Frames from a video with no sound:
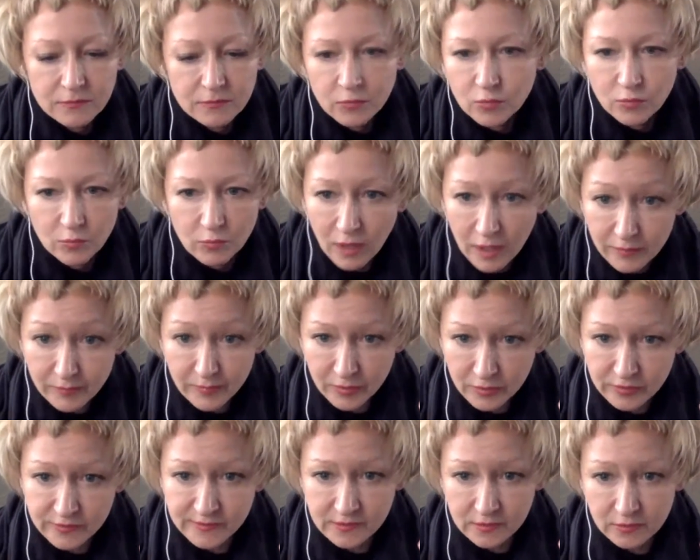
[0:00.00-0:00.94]
one
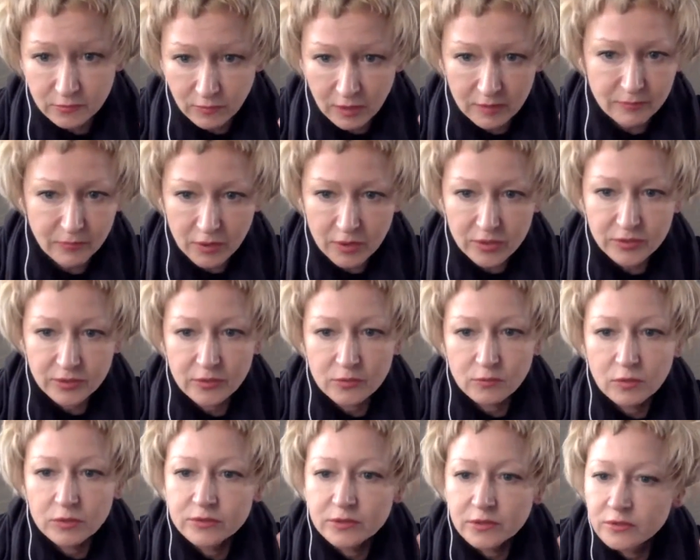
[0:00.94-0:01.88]
partner
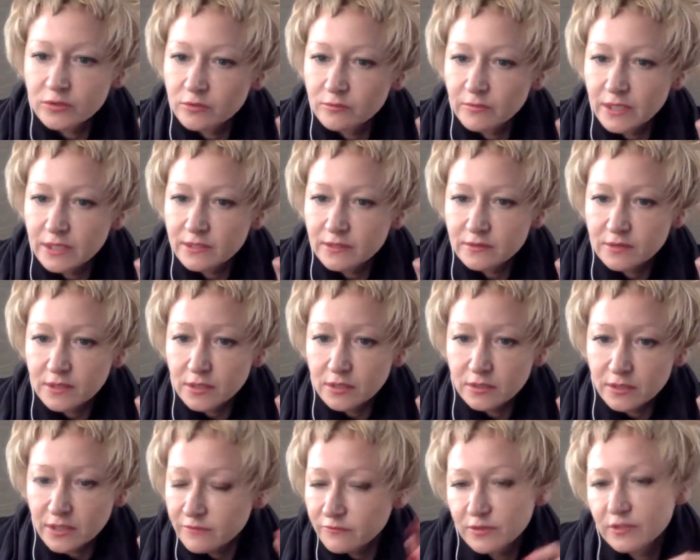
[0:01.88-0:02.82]
wanting to make the
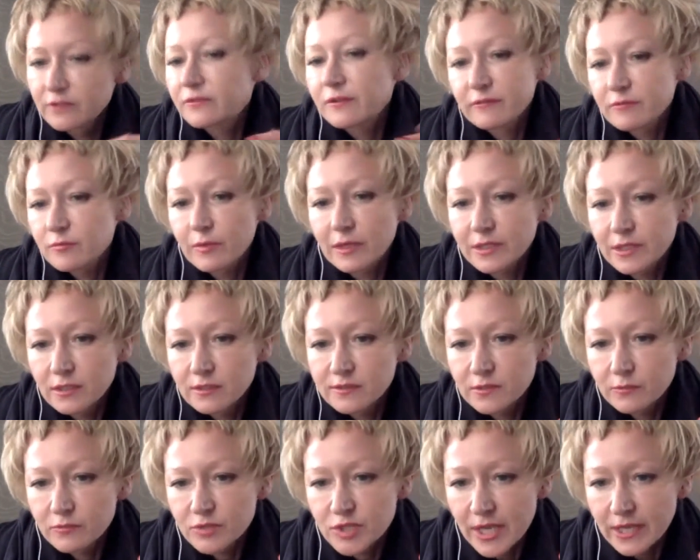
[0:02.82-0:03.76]
deal, even if everybody
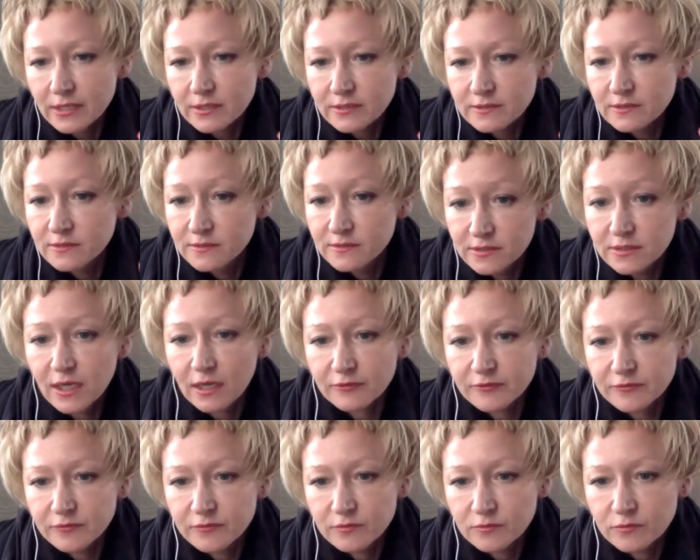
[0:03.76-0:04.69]
else objects, is
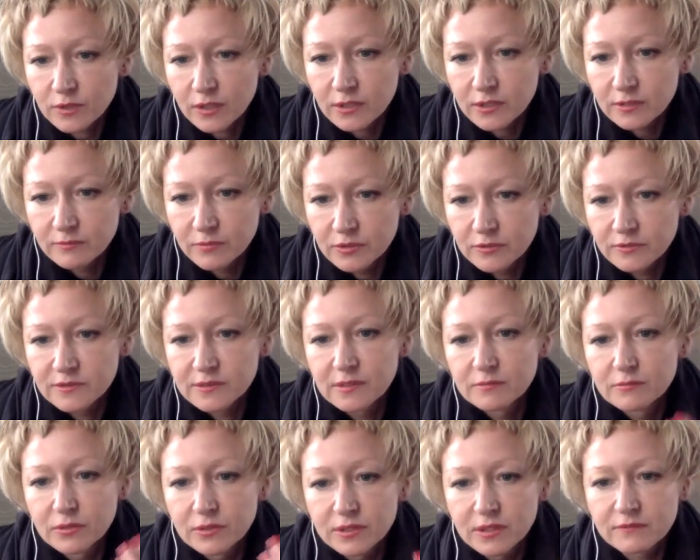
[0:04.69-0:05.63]
enough, right? Because
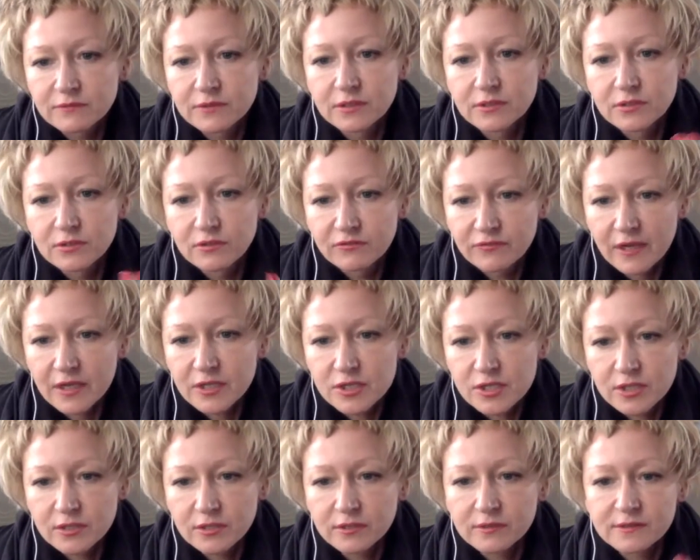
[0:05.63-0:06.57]
they believe that
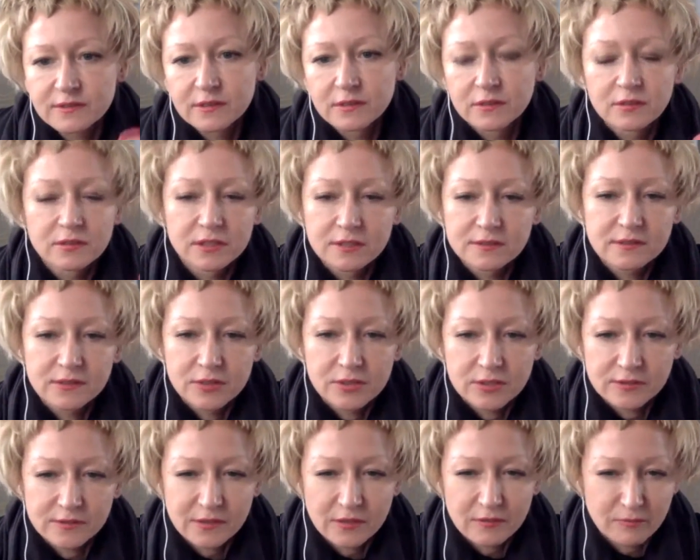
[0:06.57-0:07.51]
innovation and single
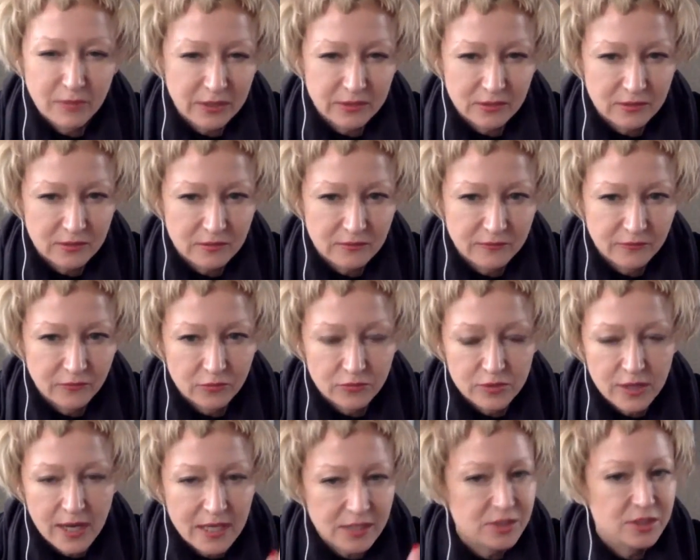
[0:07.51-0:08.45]
decisions are better
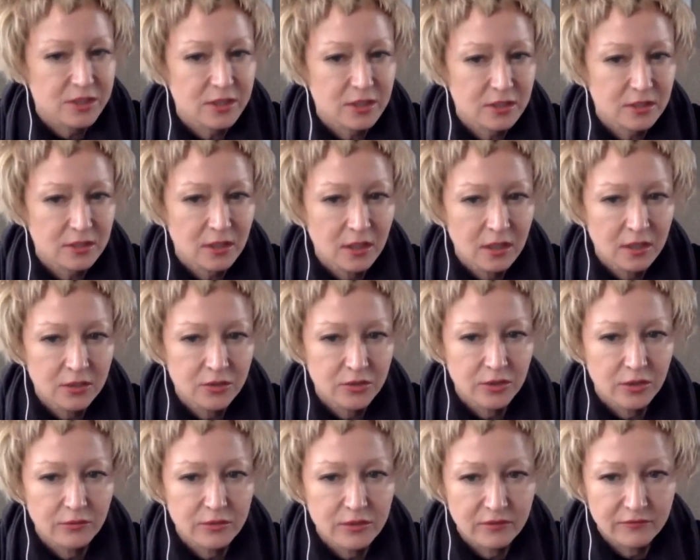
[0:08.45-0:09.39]
for edgy,
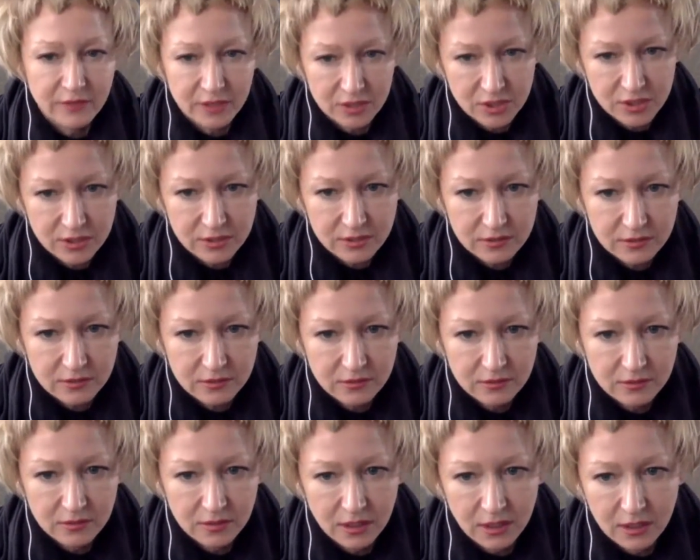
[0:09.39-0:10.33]
innovation
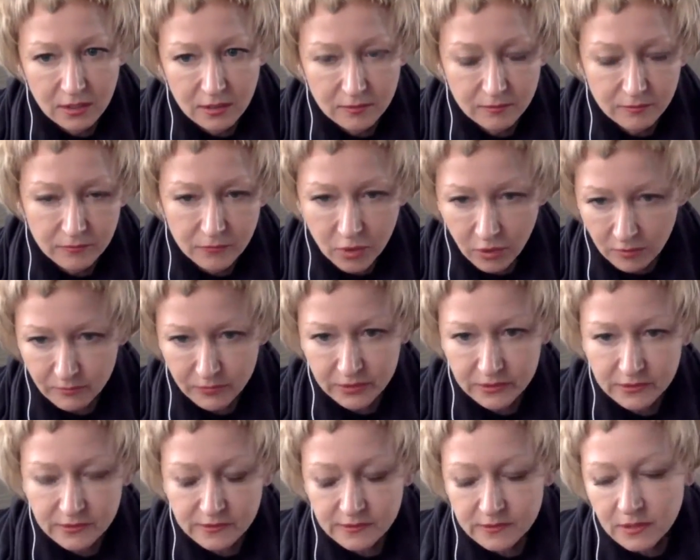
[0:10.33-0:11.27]

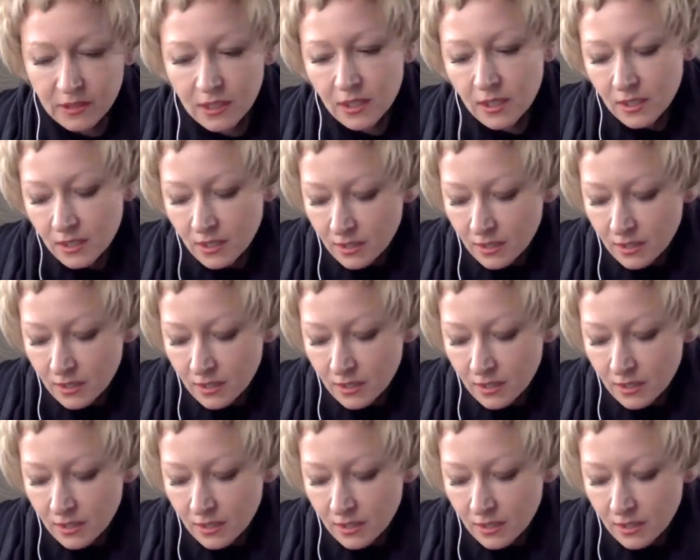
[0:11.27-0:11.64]
companies.